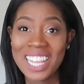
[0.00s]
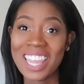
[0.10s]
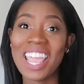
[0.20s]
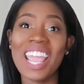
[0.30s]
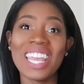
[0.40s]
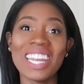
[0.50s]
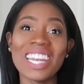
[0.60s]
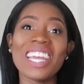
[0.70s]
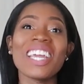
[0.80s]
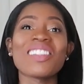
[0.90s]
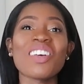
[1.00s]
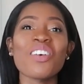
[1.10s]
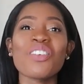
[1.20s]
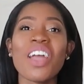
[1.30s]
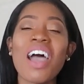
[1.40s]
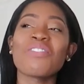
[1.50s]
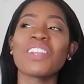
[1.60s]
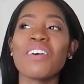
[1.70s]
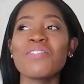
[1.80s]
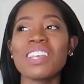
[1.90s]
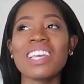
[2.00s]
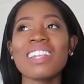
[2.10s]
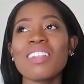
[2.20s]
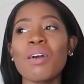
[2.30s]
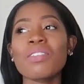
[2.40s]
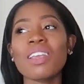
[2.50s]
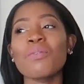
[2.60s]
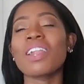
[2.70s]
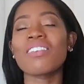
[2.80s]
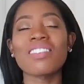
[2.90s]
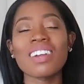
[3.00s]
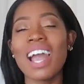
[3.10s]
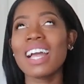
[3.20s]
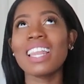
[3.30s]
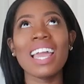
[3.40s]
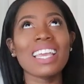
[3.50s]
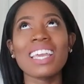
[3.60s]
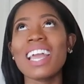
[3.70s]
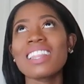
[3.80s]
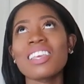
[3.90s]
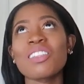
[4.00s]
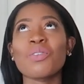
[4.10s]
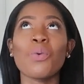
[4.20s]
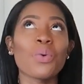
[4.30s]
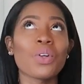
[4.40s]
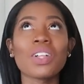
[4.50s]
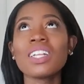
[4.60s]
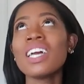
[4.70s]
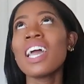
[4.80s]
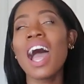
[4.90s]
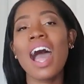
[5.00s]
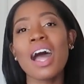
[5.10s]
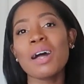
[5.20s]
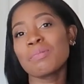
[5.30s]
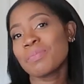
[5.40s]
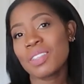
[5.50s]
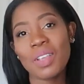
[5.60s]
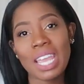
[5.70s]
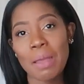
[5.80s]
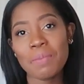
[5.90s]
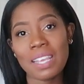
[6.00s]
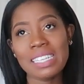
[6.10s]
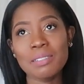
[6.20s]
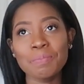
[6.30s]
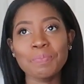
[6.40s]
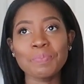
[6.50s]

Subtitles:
They hated it, and the other half loved it. So I was like, whatever, I like it, I think it's cool. So I kept it.